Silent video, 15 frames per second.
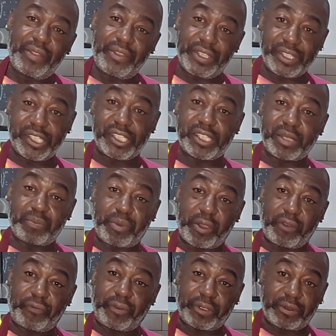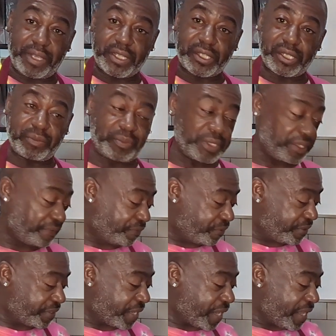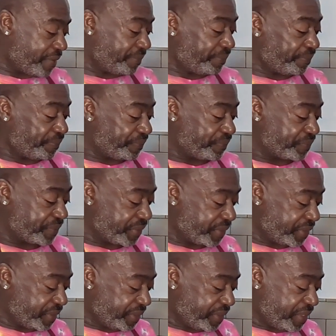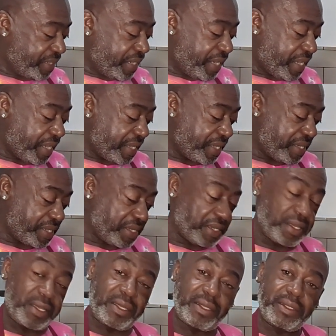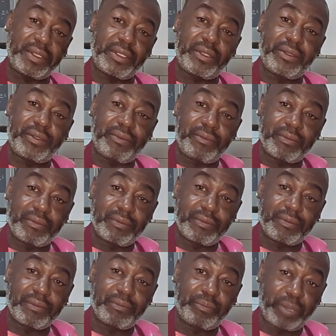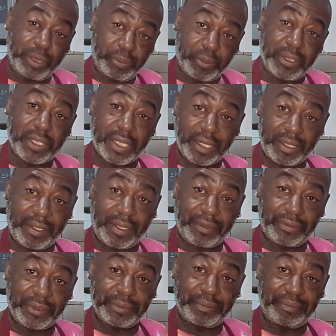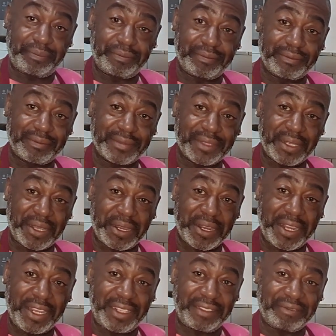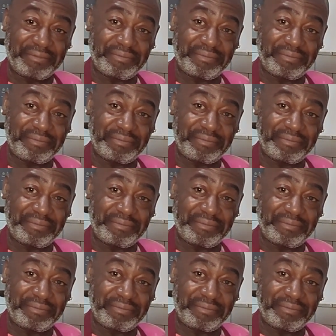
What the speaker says: This is the perfect recipe for that, and people are going to love them. All right?